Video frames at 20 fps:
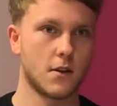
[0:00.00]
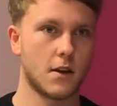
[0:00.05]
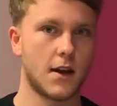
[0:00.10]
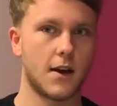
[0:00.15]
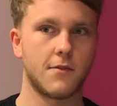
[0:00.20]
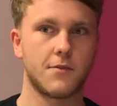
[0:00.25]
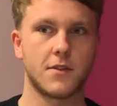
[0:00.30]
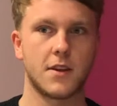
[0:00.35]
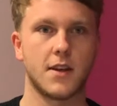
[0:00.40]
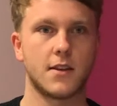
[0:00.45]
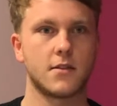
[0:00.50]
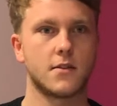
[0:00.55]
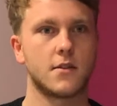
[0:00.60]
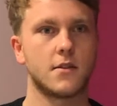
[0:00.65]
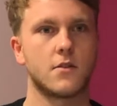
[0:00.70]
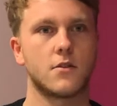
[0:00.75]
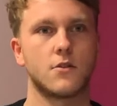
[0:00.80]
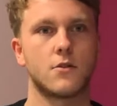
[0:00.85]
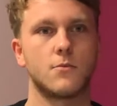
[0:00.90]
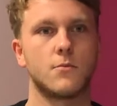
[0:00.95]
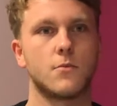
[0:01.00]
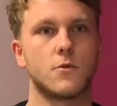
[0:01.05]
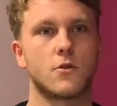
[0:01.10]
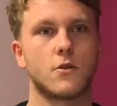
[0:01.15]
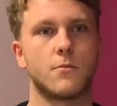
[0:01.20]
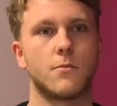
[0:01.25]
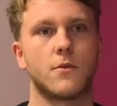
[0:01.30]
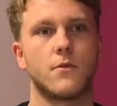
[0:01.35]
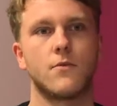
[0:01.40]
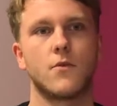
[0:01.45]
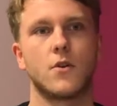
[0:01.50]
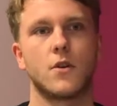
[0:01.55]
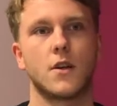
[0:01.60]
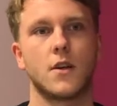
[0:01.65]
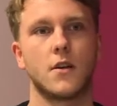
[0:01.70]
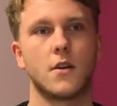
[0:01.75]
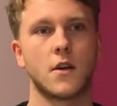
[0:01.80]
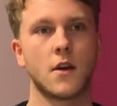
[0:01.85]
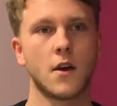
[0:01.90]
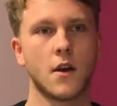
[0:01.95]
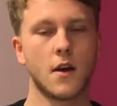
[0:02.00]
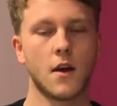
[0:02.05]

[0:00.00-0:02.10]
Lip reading: have their systems up and running.